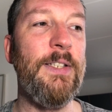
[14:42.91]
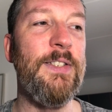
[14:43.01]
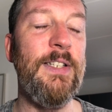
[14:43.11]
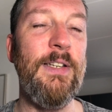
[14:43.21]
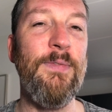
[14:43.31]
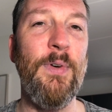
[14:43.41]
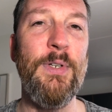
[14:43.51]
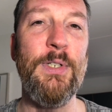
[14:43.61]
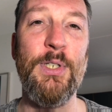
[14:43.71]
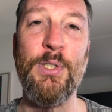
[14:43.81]
to see
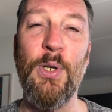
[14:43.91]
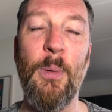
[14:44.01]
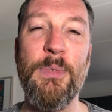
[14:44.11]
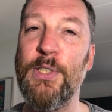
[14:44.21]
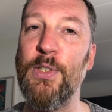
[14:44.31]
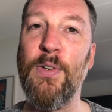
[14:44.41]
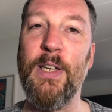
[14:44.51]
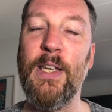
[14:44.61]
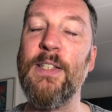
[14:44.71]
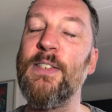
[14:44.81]
furniture shops to try
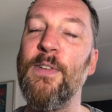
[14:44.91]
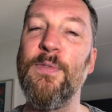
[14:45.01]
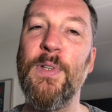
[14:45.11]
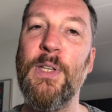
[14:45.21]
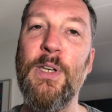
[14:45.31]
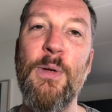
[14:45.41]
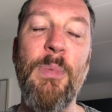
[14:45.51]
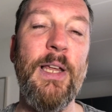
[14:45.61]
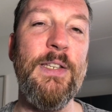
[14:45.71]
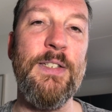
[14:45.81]
and get stuff for the new
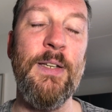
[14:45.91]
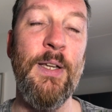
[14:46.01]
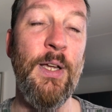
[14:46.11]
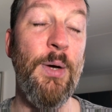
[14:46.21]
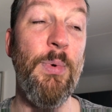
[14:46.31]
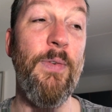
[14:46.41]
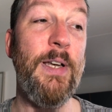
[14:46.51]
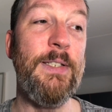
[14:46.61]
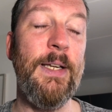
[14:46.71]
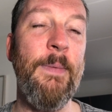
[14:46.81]
place we're
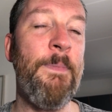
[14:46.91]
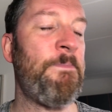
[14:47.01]
renting,